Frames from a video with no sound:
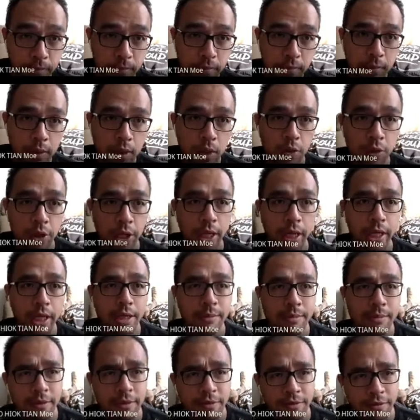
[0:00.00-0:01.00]
Okay,
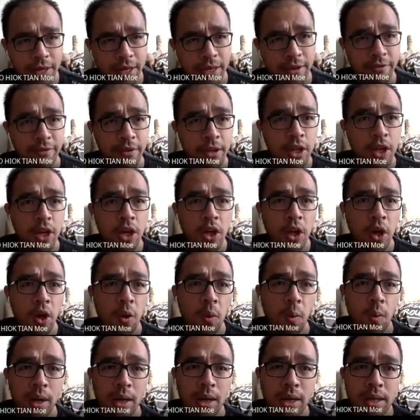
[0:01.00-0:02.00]
number 5.
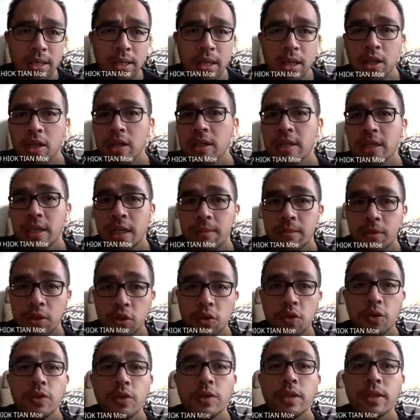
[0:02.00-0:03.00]
What is the concept
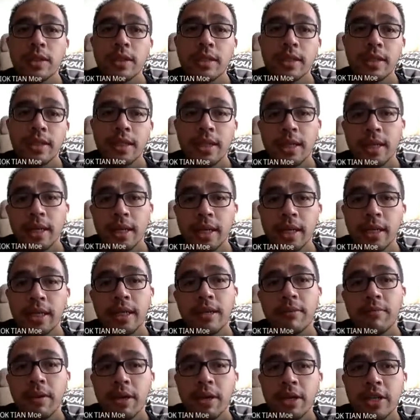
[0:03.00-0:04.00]
used in
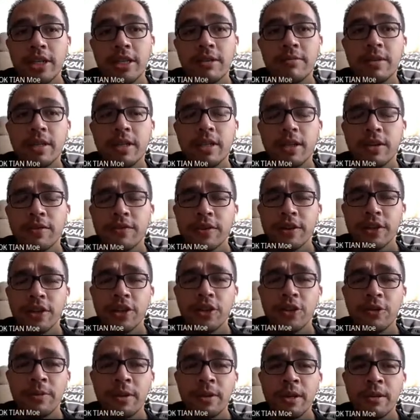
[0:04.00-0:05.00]
the measurement of a
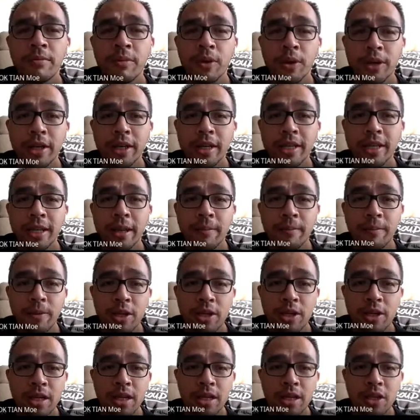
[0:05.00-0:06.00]
human body
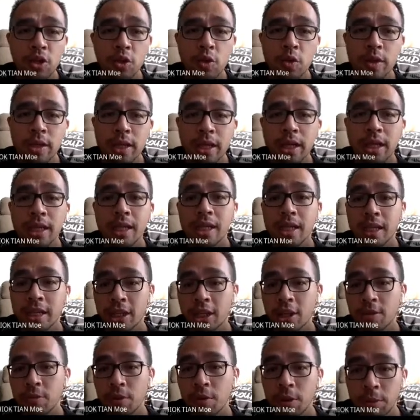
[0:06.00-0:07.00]
temperature using a
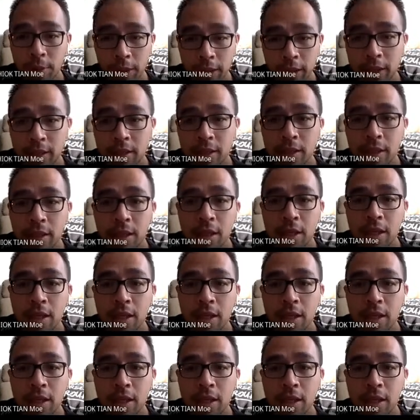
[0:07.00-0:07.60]
thermometer?